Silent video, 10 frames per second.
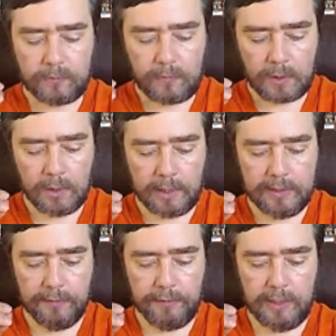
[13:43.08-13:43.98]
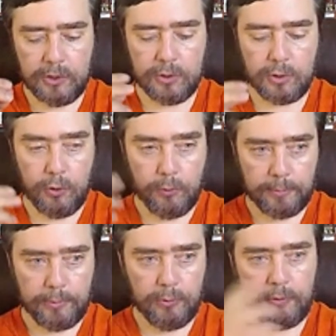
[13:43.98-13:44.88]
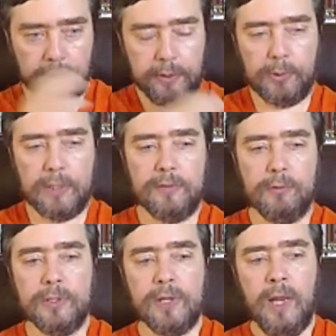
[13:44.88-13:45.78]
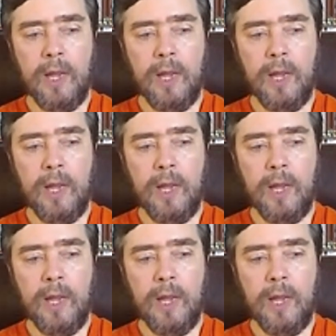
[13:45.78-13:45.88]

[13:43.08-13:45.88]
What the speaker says: kinds of agents all the way up through very impressive ones.